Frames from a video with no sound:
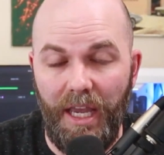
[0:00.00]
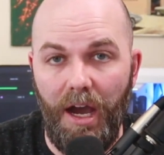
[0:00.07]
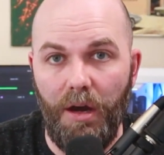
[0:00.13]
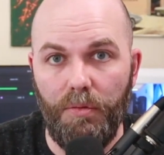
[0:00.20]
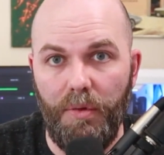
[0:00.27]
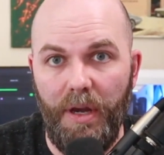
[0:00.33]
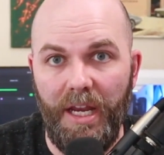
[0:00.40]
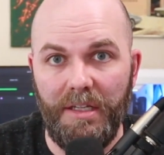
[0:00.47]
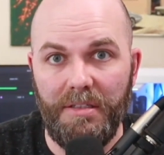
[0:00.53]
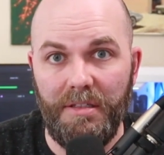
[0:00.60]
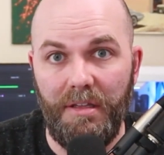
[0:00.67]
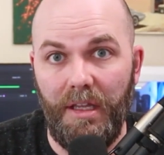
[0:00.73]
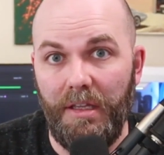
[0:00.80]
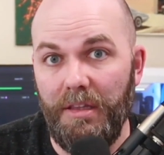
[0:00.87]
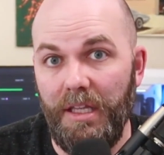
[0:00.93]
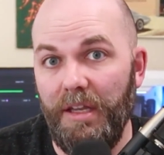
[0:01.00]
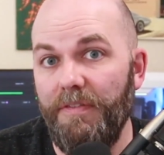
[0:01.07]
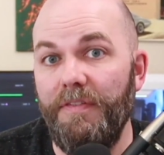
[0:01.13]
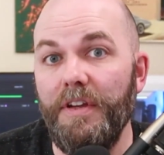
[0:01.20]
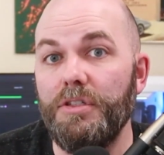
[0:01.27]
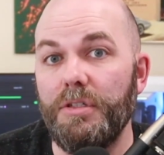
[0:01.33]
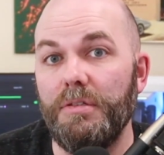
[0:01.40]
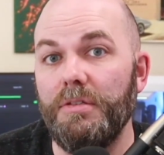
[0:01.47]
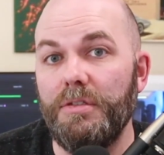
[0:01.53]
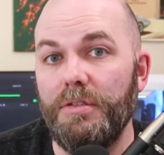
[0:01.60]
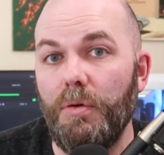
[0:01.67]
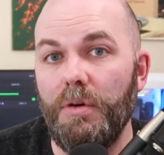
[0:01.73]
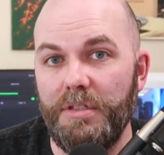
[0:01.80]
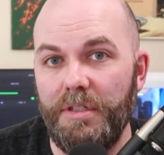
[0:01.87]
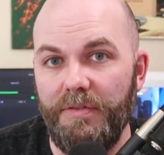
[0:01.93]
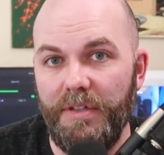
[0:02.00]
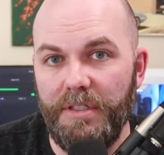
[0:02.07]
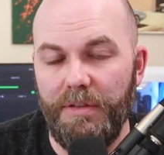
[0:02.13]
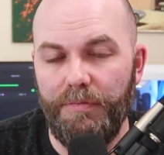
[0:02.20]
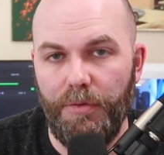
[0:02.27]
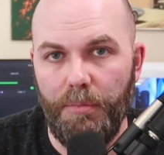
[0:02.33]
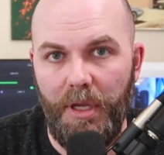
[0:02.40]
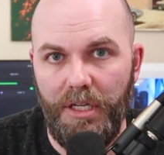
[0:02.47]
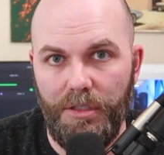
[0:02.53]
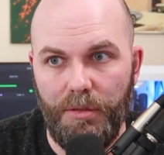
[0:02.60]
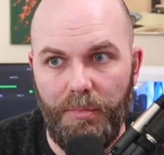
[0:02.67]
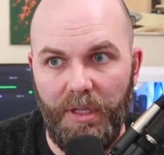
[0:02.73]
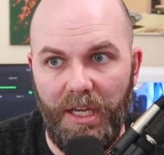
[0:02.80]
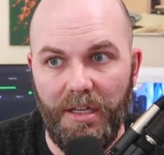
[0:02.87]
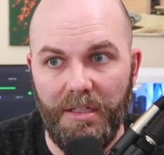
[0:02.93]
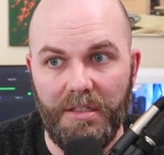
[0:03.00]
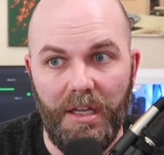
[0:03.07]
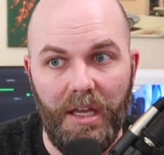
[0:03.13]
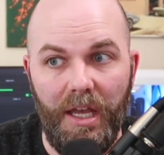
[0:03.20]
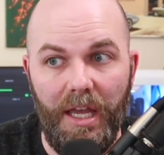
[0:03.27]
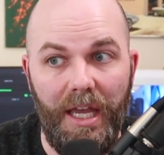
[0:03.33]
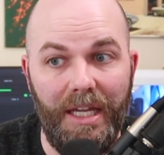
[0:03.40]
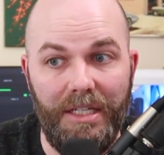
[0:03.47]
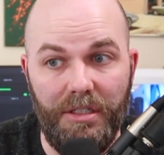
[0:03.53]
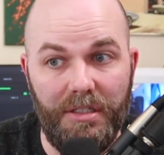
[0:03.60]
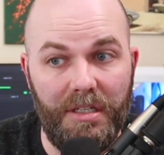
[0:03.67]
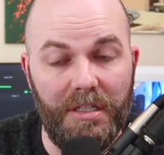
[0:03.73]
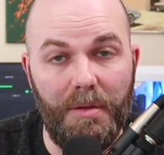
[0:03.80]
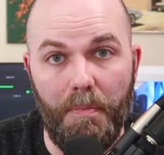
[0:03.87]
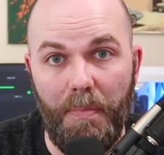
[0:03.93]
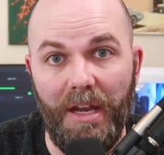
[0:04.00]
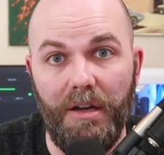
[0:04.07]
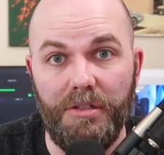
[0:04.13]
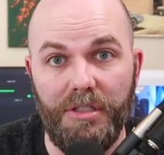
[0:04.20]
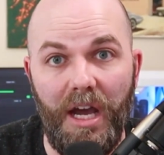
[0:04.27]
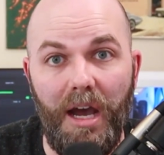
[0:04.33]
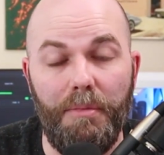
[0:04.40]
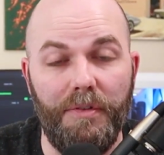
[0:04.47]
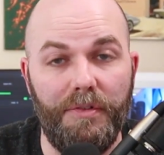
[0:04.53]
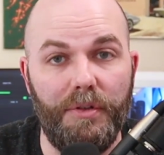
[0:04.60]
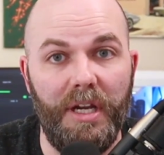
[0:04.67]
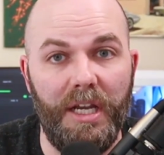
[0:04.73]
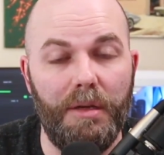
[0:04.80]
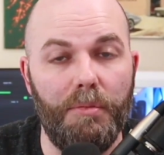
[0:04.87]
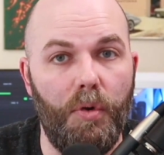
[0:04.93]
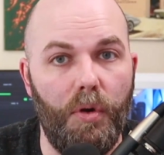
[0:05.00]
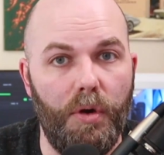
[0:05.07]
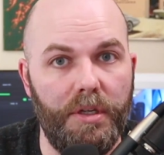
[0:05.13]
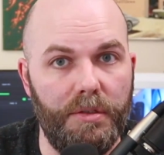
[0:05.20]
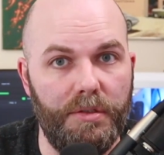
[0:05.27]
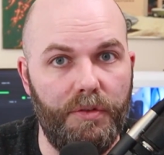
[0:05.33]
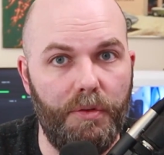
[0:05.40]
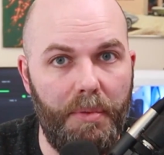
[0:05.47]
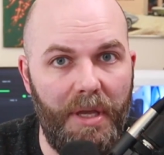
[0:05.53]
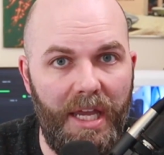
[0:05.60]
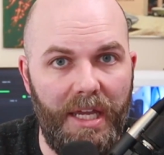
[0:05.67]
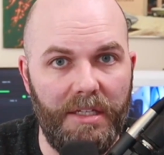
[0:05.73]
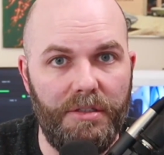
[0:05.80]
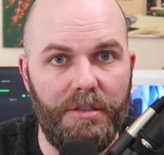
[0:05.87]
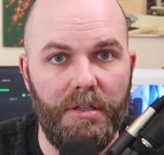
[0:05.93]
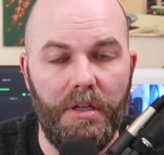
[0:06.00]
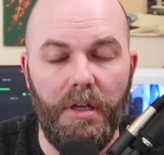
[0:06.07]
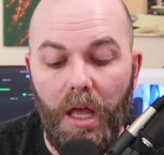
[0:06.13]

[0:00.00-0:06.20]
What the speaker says: outranks like the official source of this information because it just does a better job of creating a more useful page.